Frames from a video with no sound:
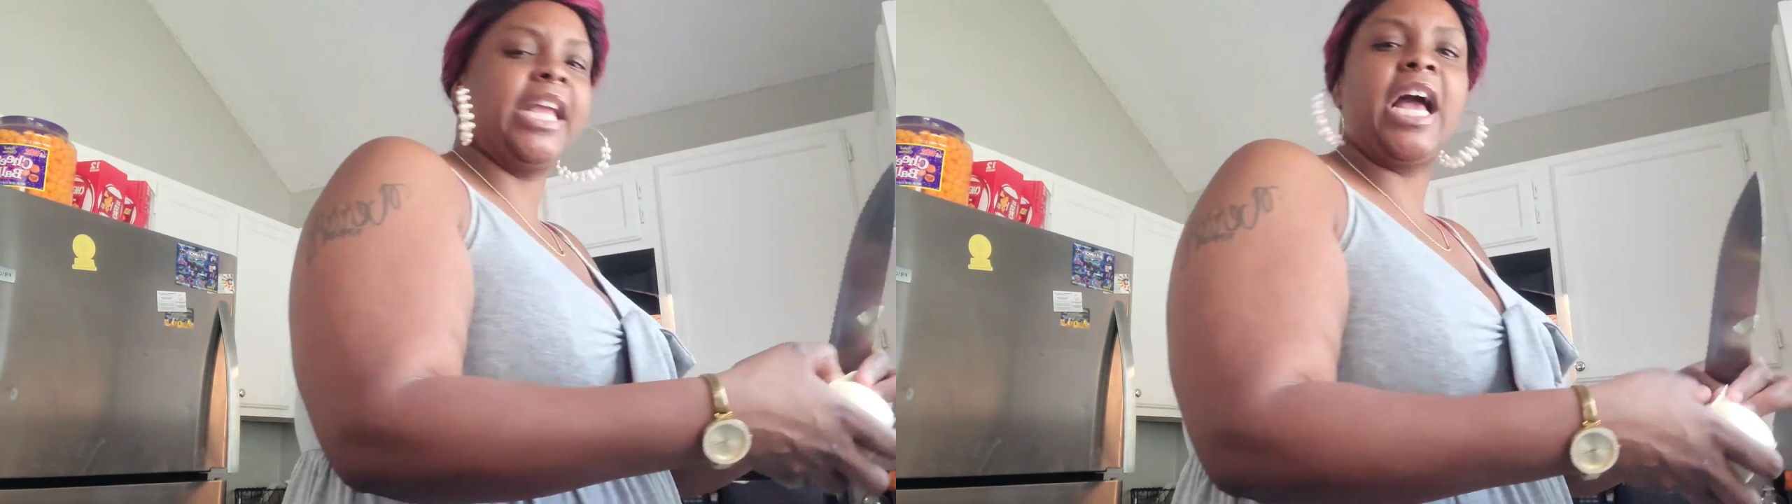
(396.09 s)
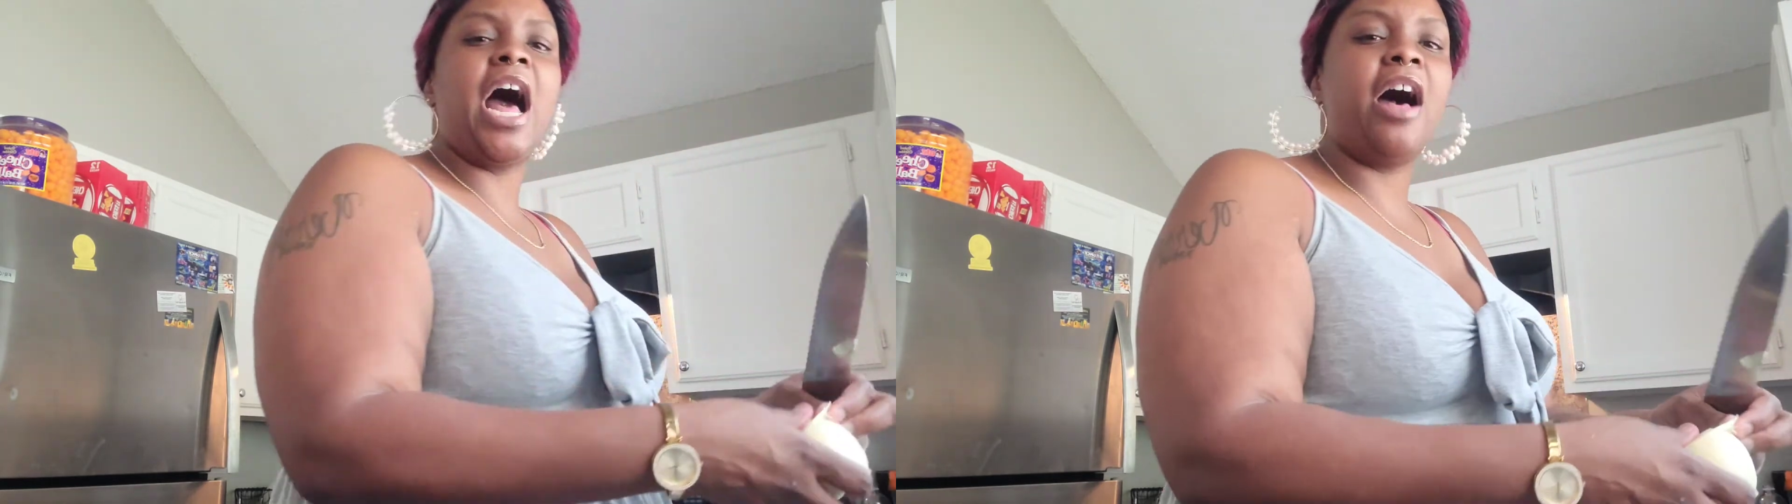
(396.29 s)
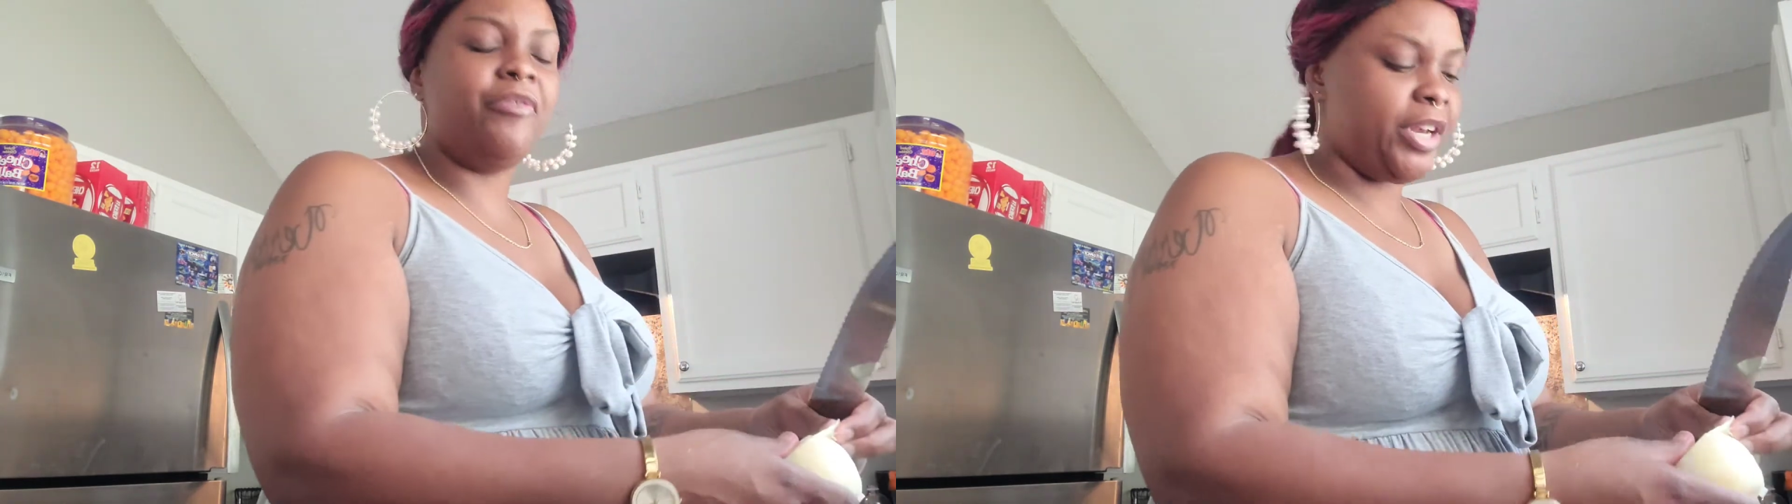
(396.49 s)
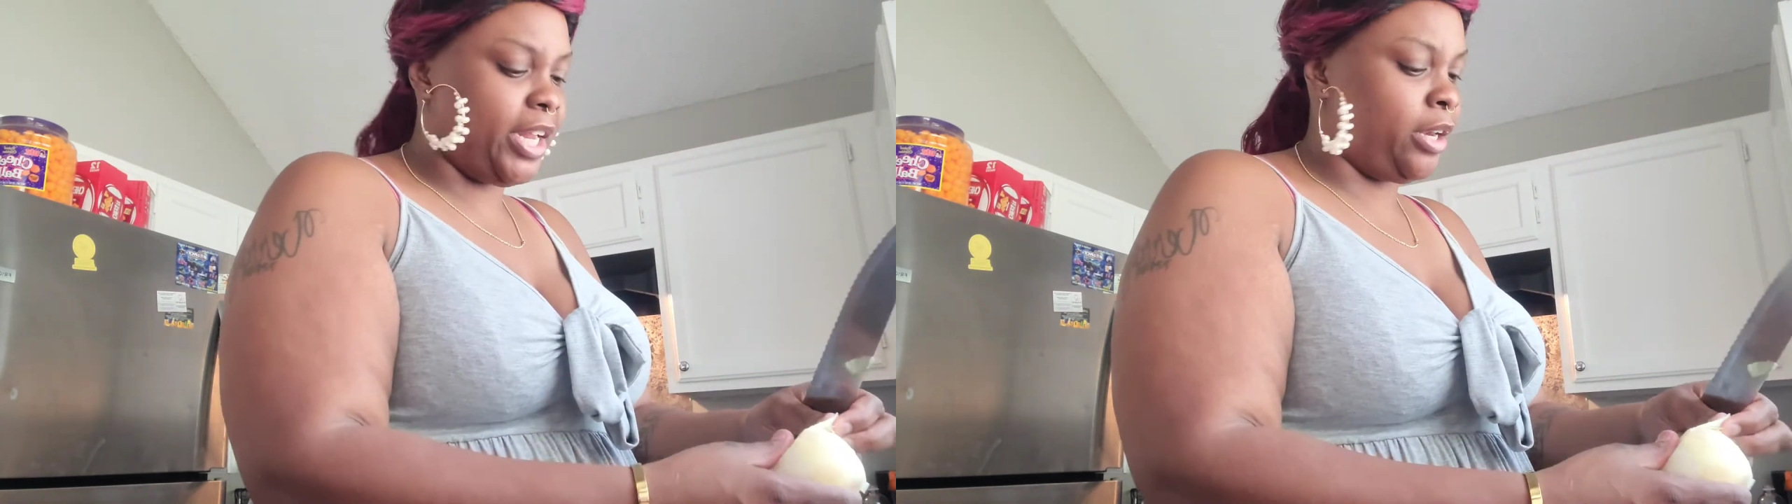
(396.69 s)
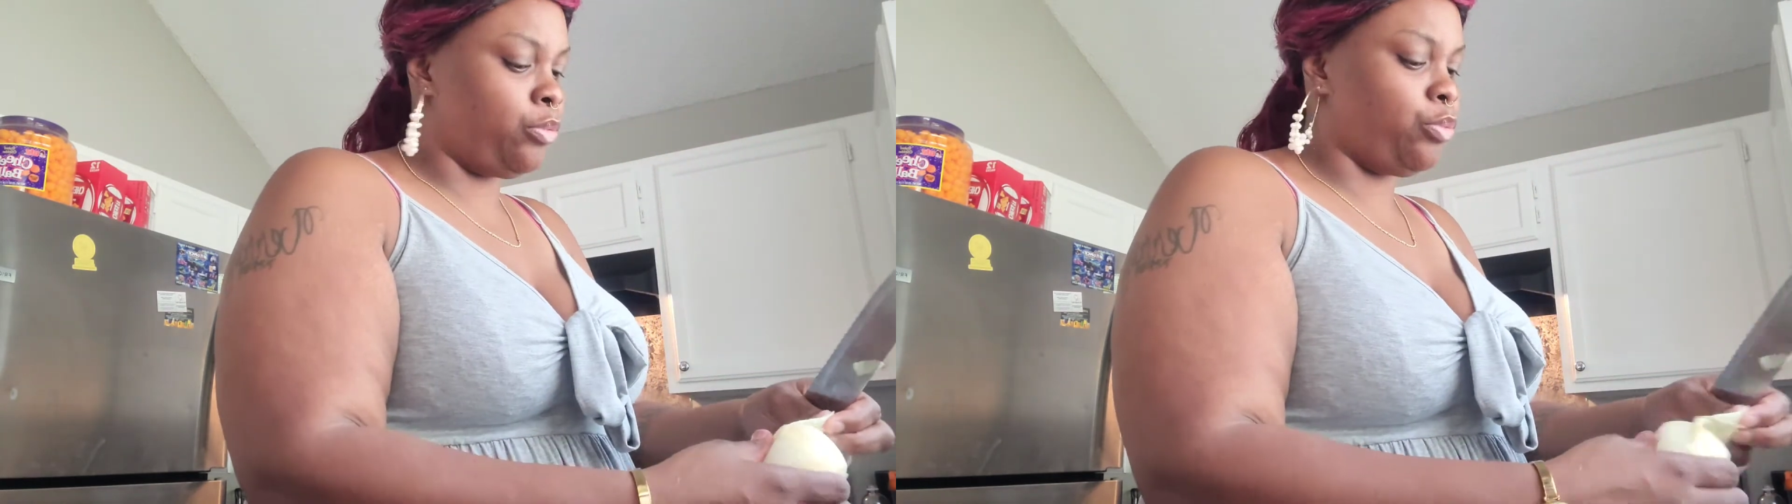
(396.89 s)

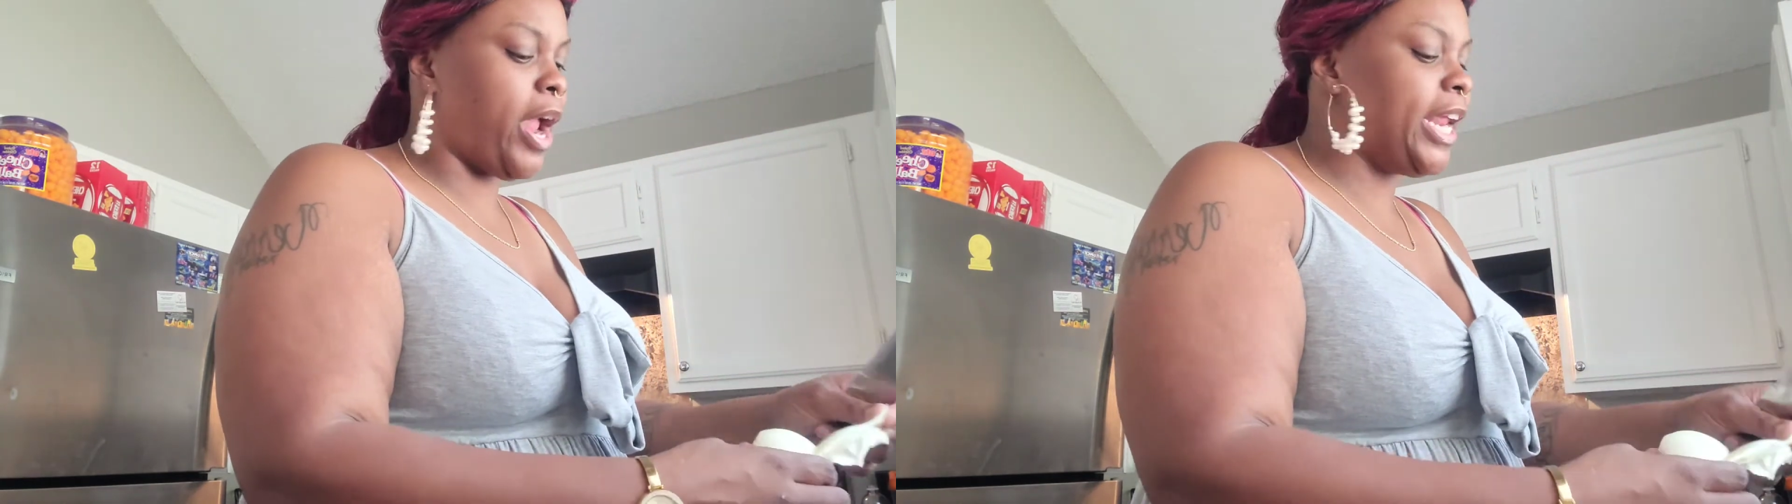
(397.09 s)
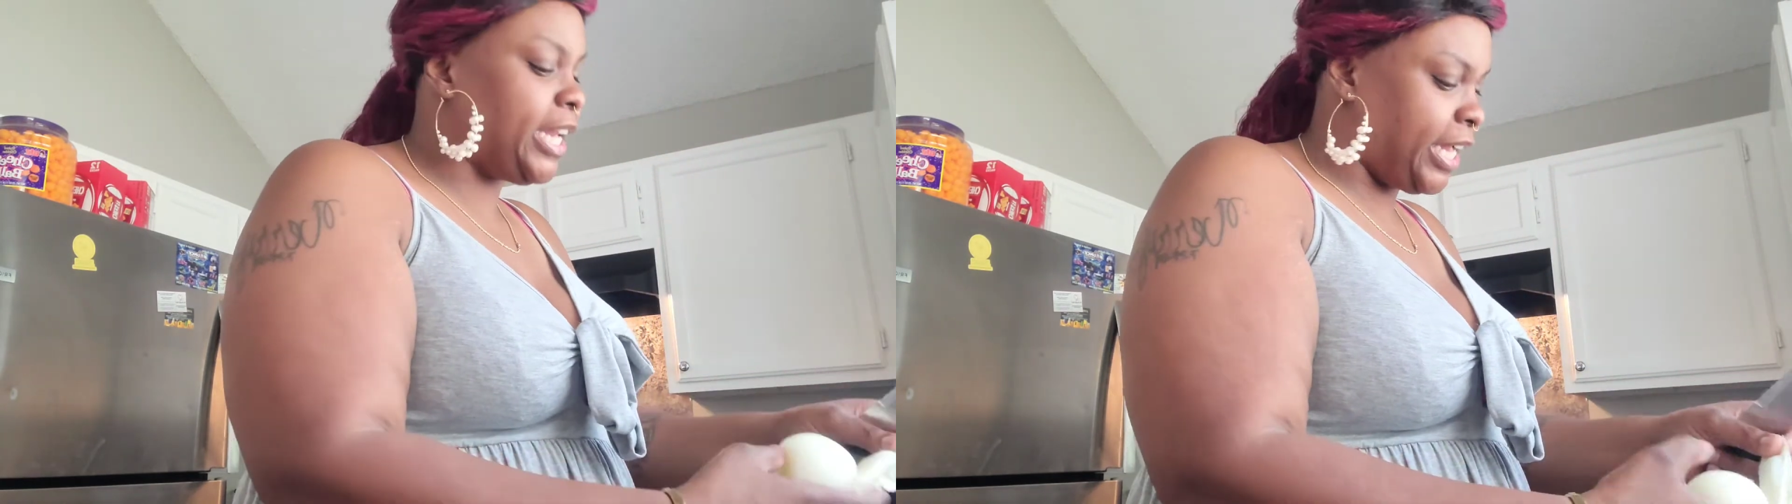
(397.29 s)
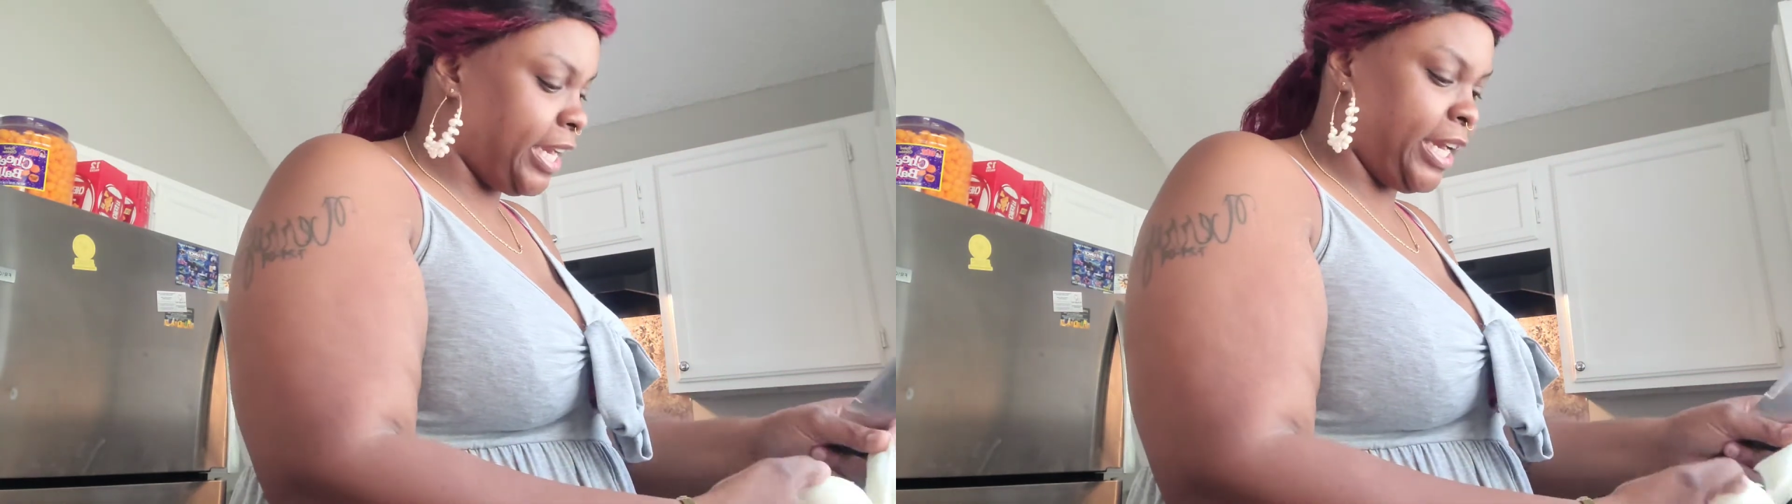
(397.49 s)
confident and radiant,